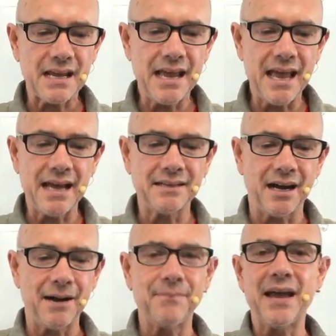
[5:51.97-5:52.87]
And
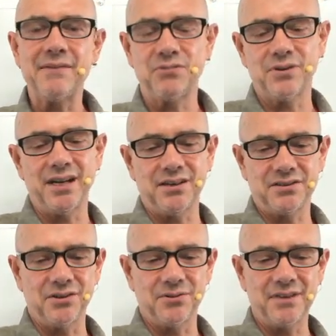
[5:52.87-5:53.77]
um, everyone else.
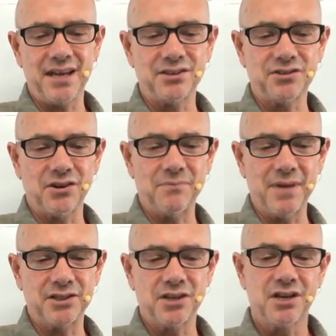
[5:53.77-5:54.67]
So thanks so
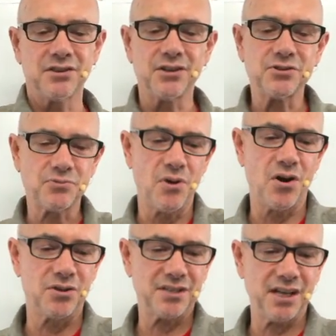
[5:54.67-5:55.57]
much. There's
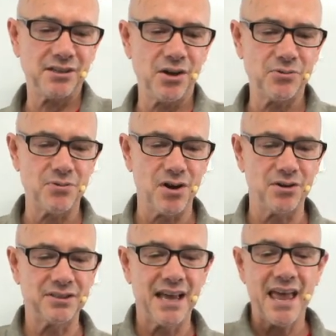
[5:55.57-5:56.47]
Rose. Hello,
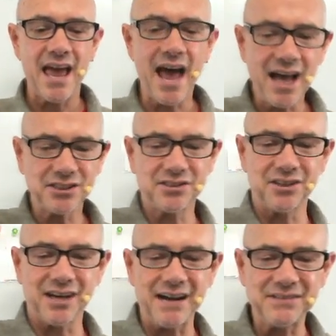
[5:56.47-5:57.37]
Rose.
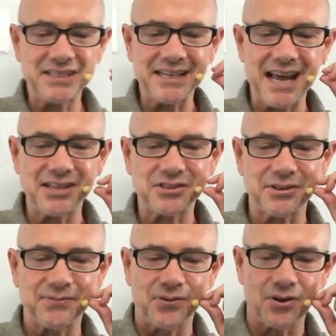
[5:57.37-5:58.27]
Esther. I haven't seen
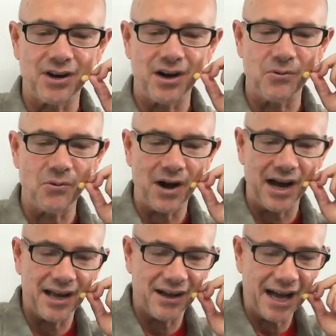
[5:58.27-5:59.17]
Esther for a
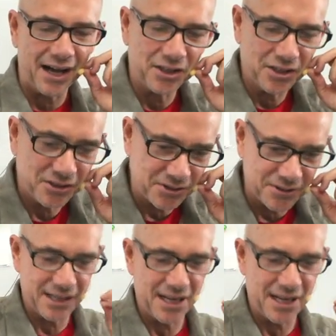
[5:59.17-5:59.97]
while. How you doing,